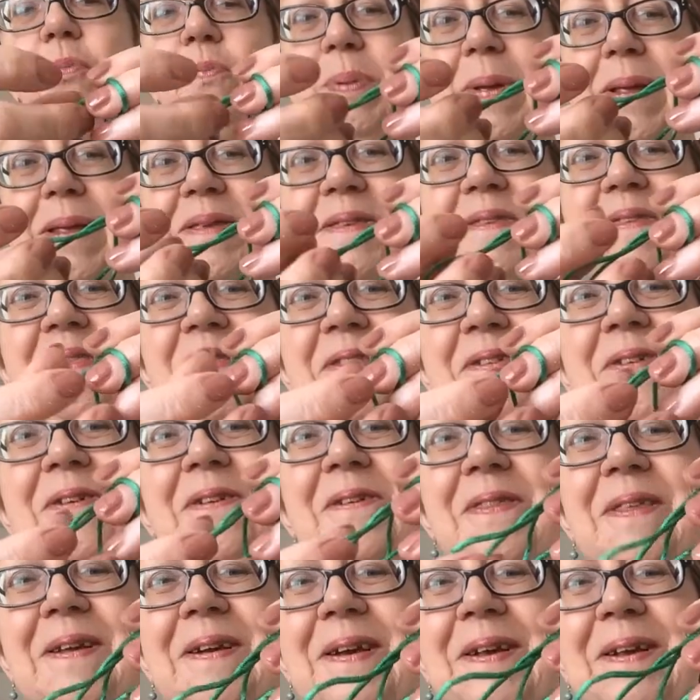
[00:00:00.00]
bits
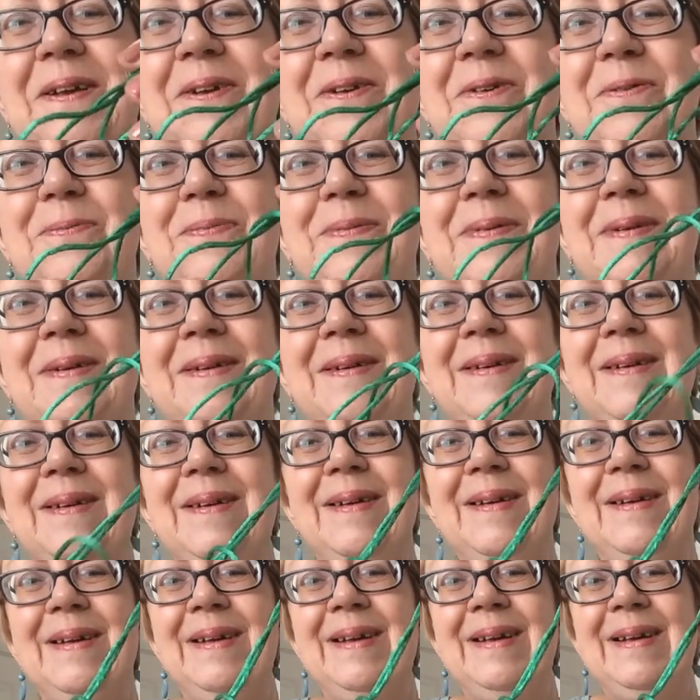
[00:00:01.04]
through the loop,
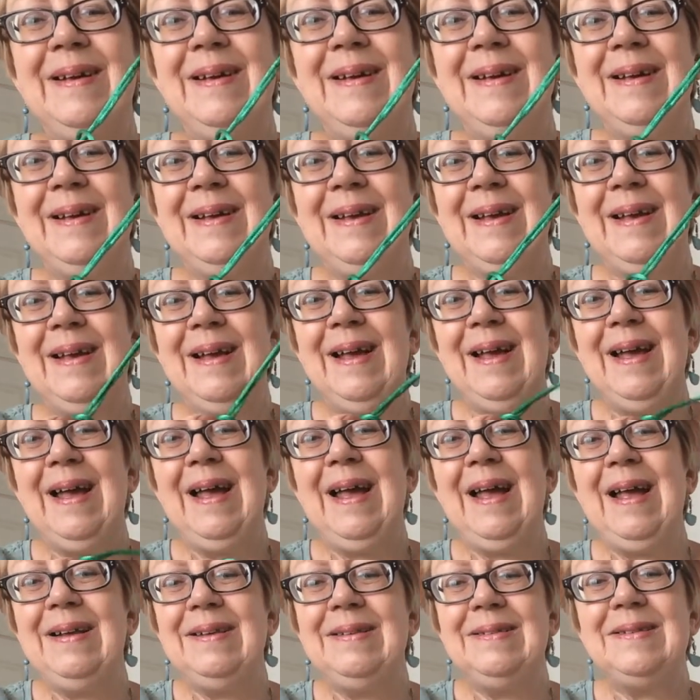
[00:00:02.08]

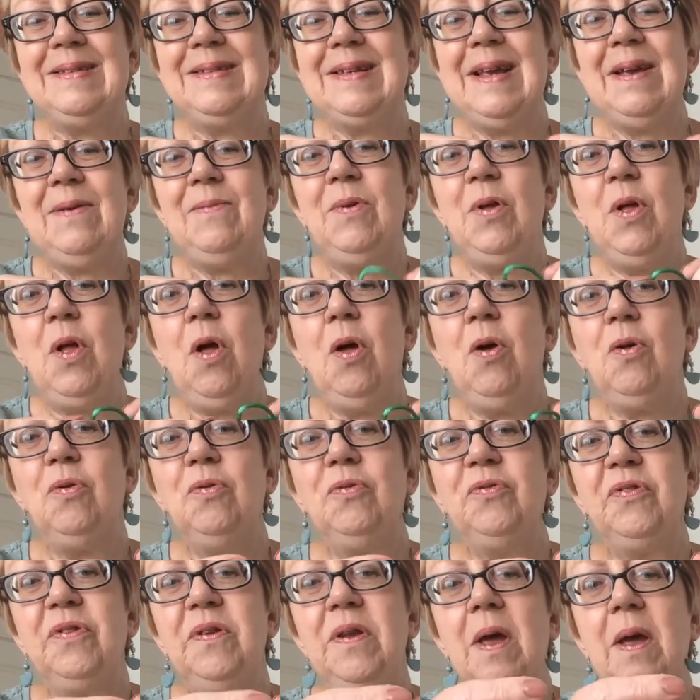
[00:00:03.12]
and it will
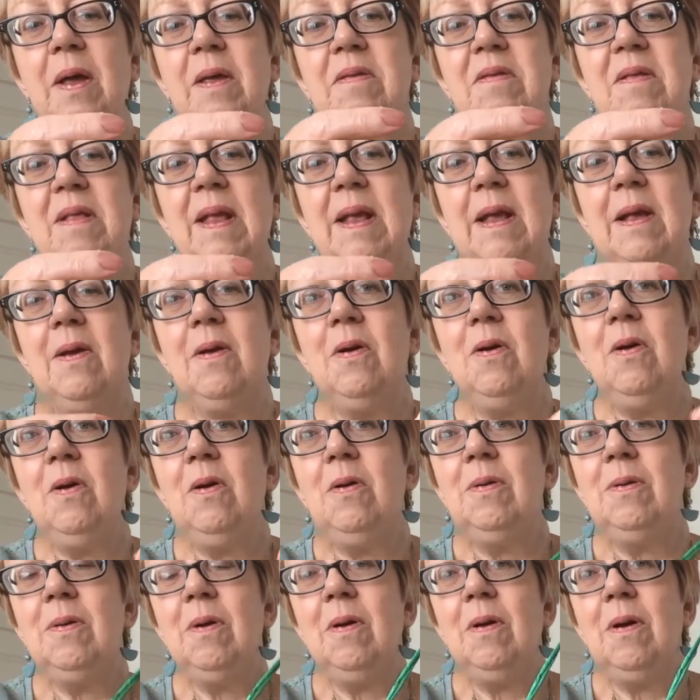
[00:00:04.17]
hold nicely
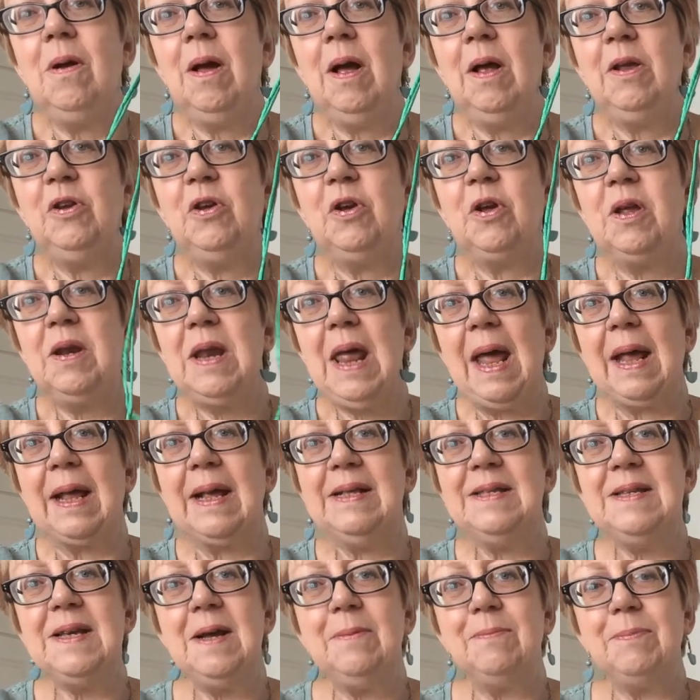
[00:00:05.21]
and you can hang
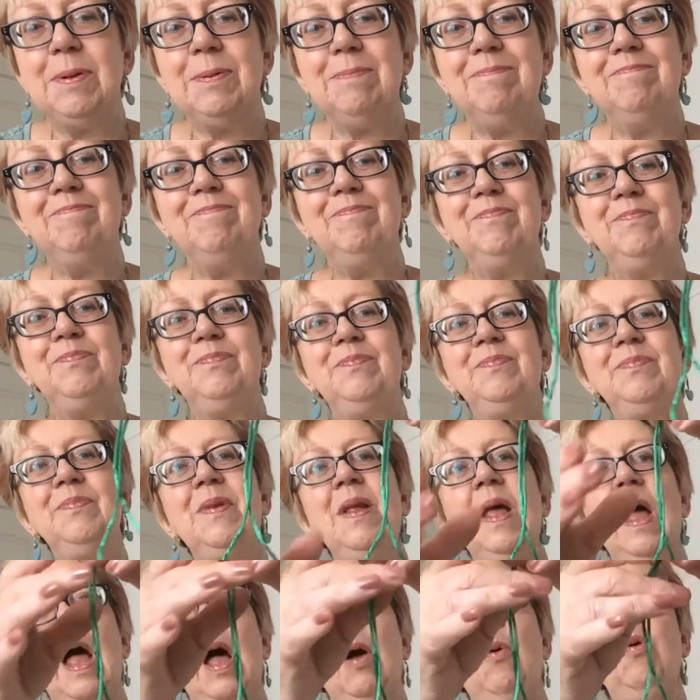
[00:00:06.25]
it up.
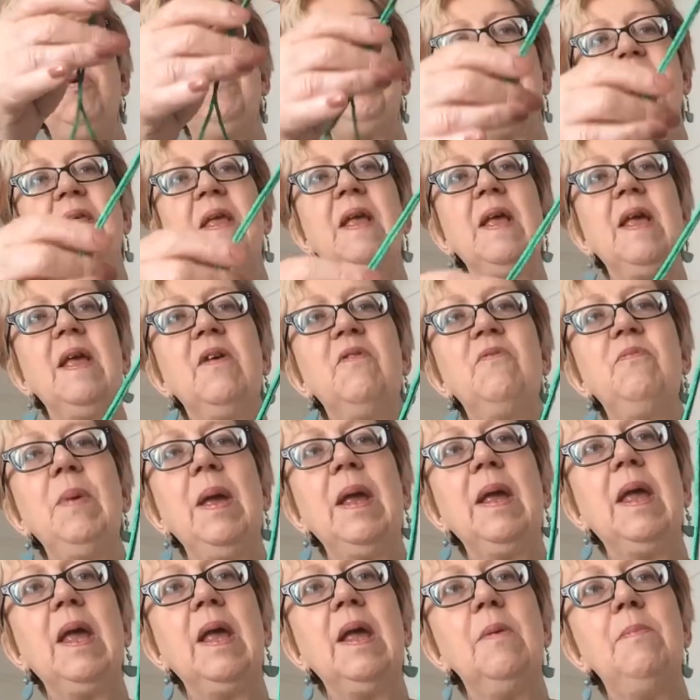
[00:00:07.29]
I was thinking of
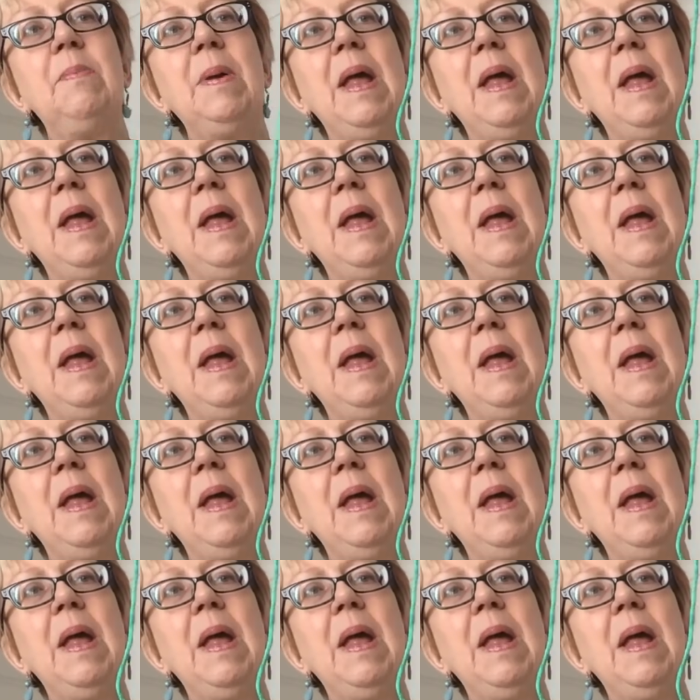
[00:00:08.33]
making a